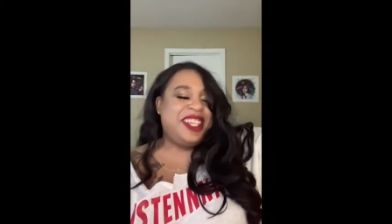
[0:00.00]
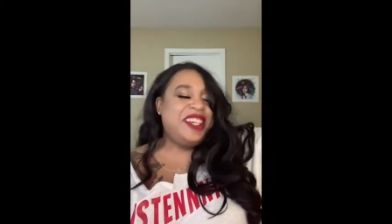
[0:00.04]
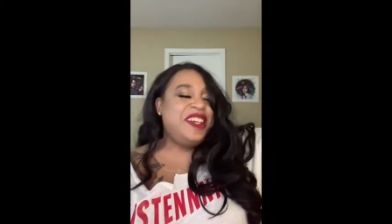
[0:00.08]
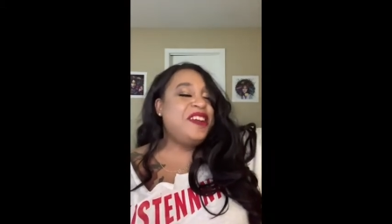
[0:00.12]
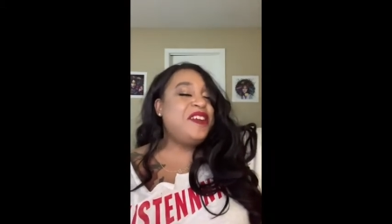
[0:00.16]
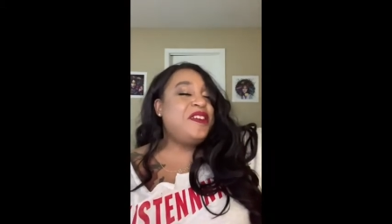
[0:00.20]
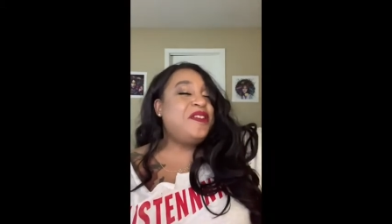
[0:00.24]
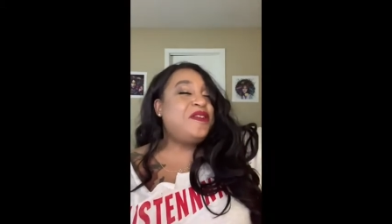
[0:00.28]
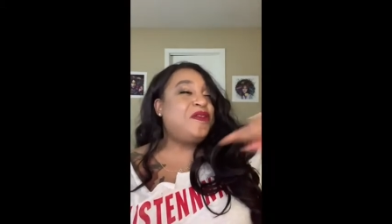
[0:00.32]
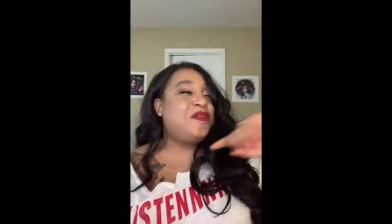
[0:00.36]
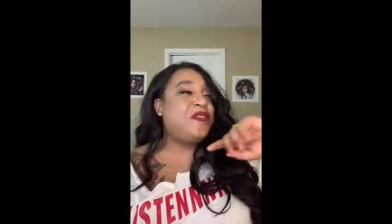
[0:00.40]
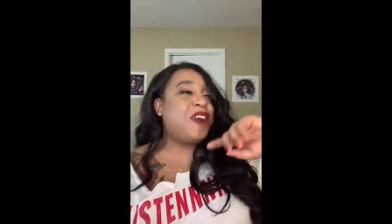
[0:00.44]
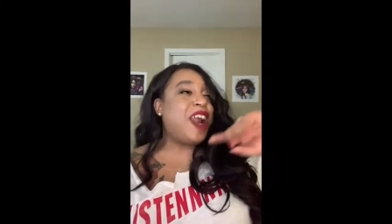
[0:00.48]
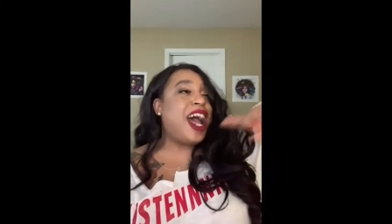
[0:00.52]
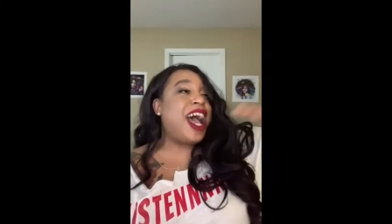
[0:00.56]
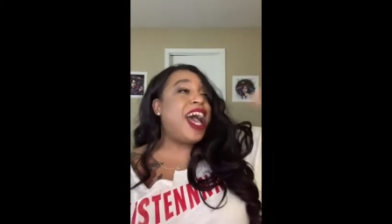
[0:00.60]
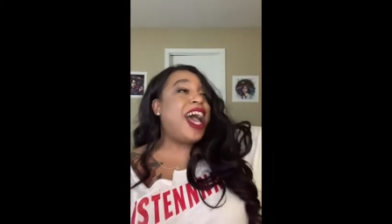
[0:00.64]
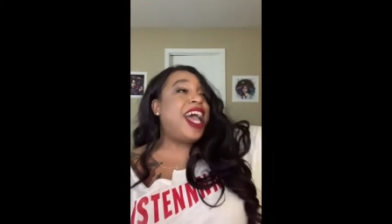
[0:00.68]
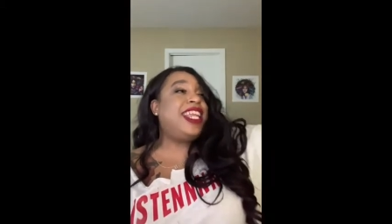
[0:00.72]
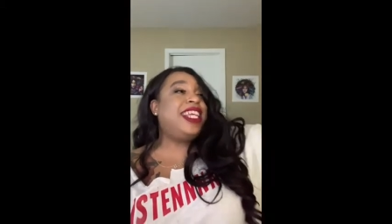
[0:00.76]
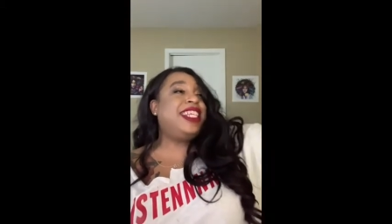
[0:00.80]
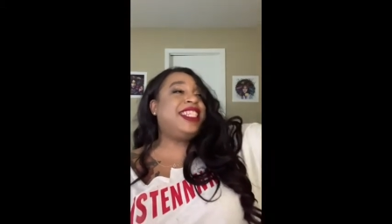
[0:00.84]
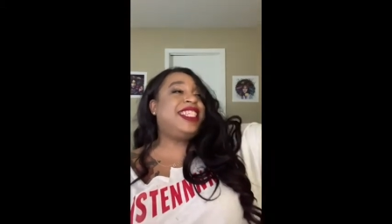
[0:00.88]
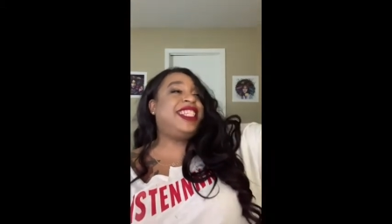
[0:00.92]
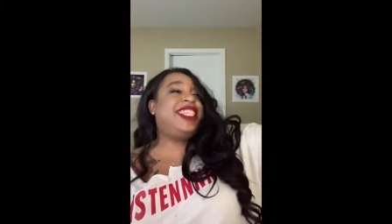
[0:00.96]

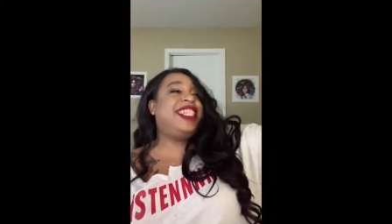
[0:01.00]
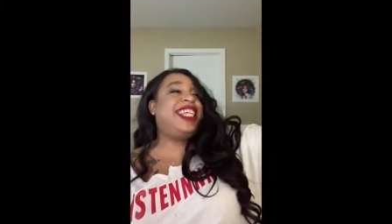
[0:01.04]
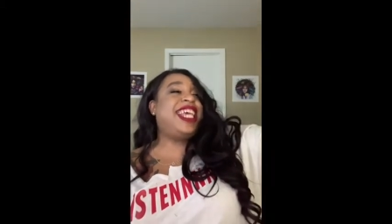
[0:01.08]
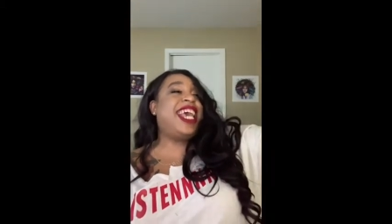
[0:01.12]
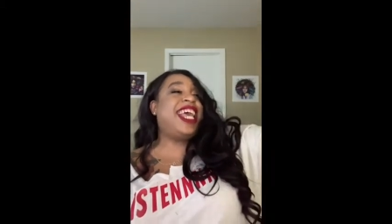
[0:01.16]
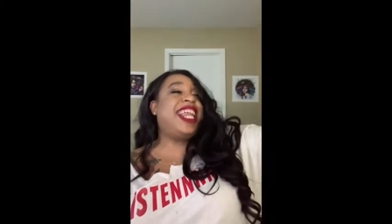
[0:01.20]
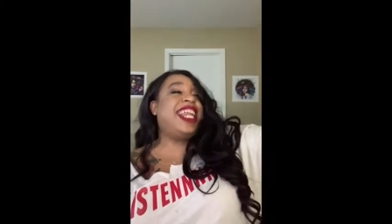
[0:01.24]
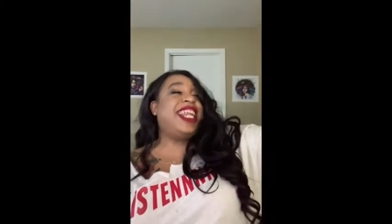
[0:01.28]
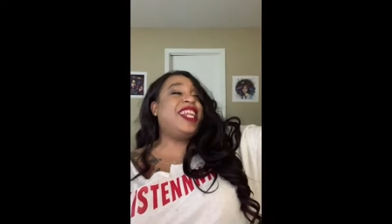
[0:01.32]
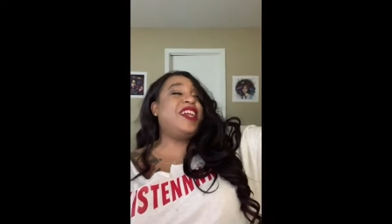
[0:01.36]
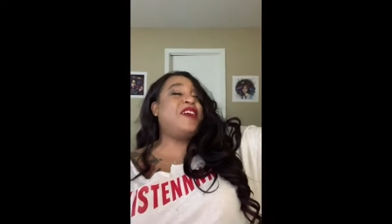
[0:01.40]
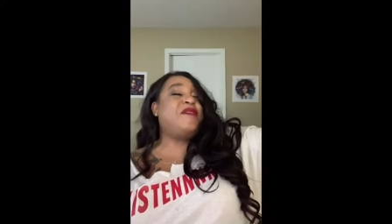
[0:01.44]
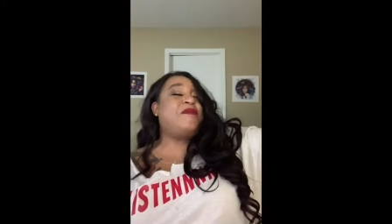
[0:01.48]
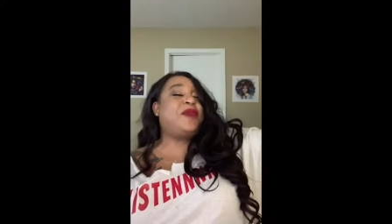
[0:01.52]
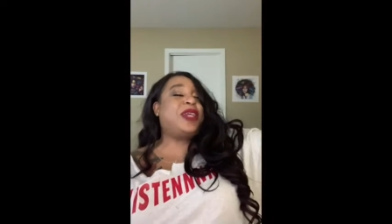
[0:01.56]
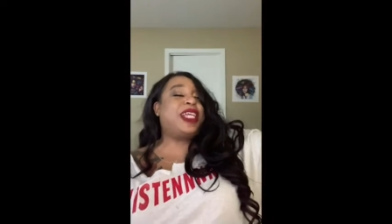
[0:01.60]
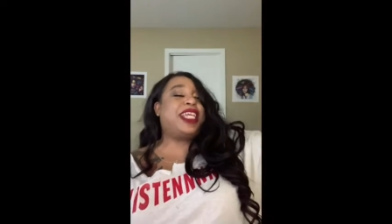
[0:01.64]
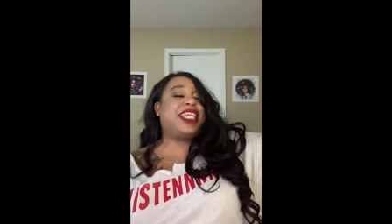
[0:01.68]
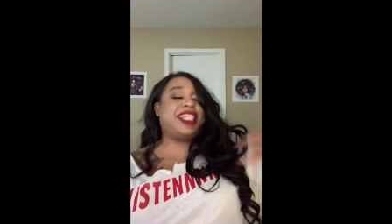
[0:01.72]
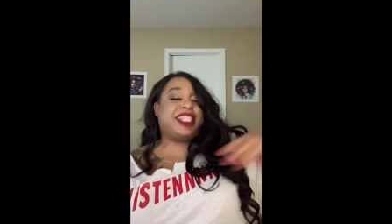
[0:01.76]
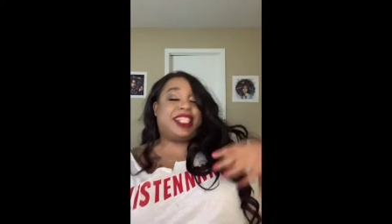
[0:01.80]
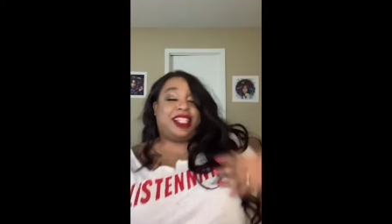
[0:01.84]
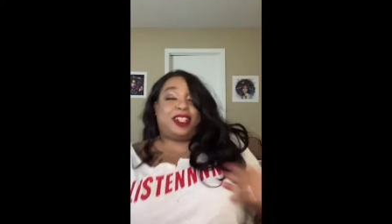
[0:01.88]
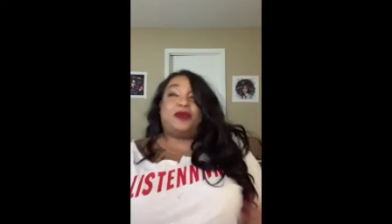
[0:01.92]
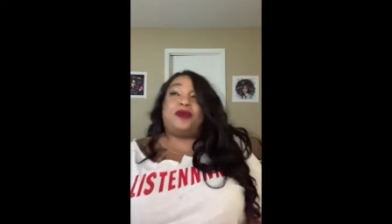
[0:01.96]
Ron is standing up
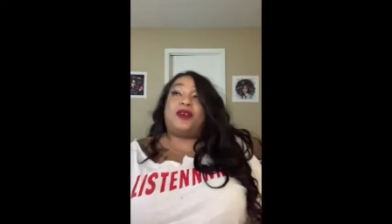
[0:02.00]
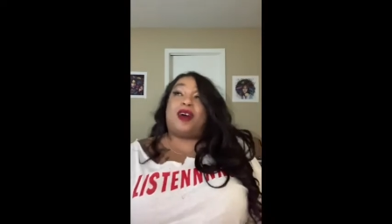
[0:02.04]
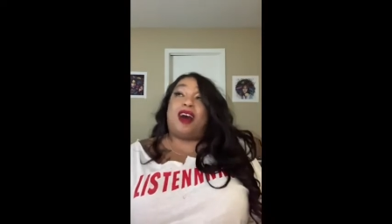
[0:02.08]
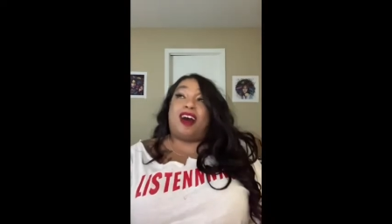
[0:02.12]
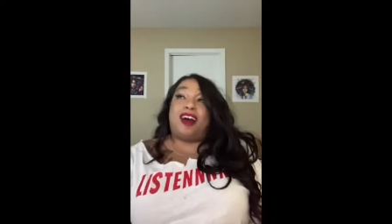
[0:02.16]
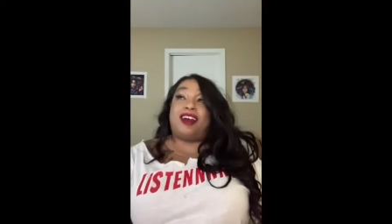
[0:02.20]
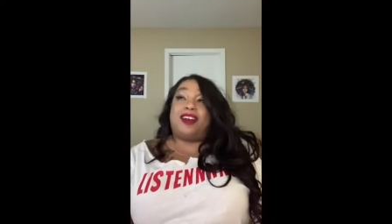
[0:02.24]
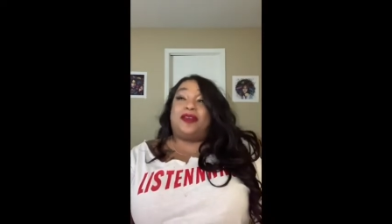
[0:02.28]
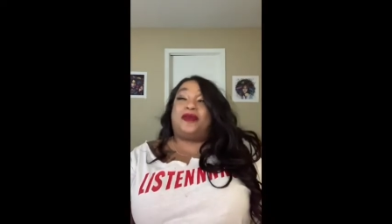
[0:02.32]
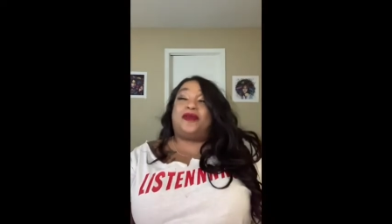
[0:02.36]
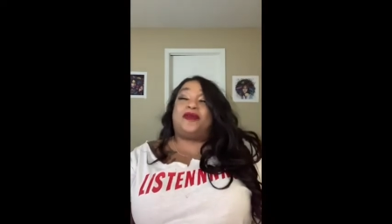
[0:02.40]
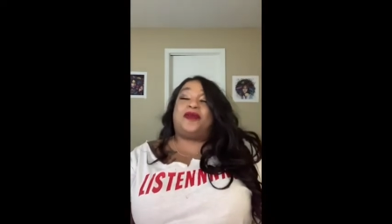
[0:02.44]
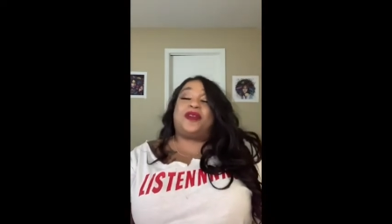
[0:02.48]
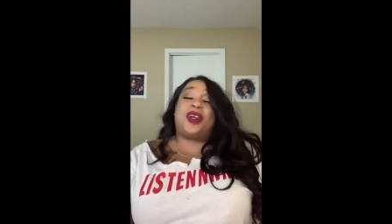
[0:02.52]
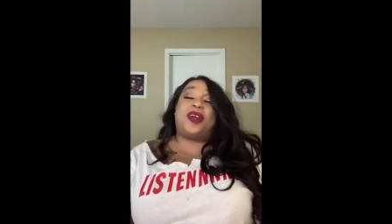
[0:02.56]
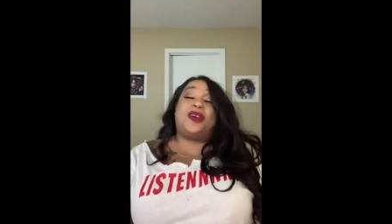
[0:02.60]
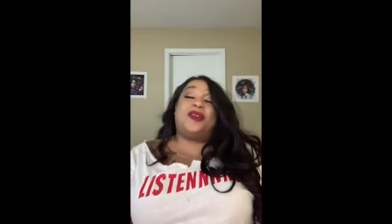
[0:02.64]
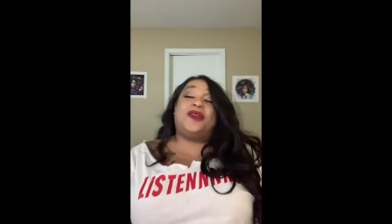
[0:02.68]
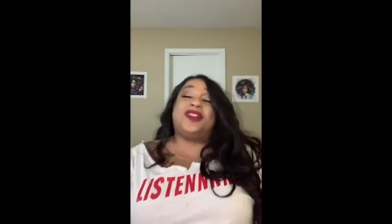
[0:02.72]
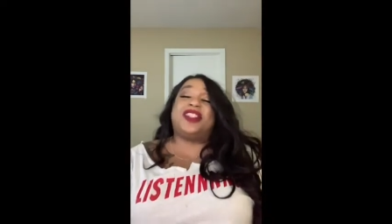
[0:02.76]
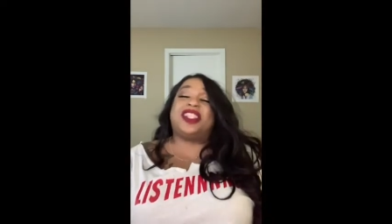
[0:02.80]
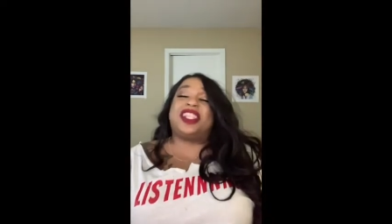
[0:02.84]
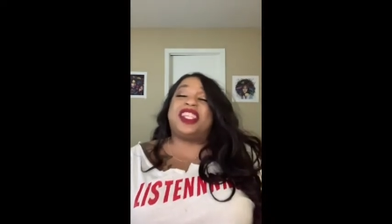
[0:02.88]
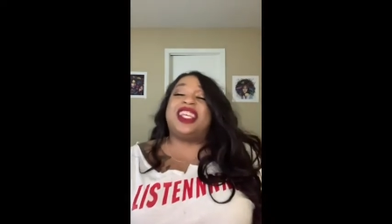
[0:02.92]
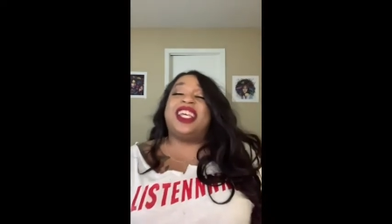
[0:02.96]
against the wall,
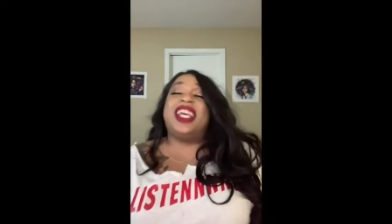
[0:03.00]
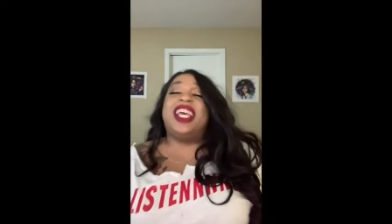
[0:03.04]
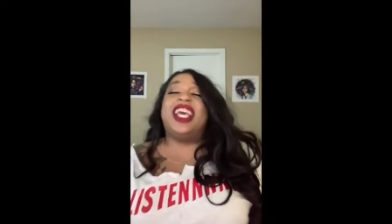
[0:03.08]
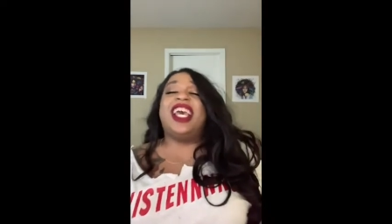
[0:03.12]
frozen.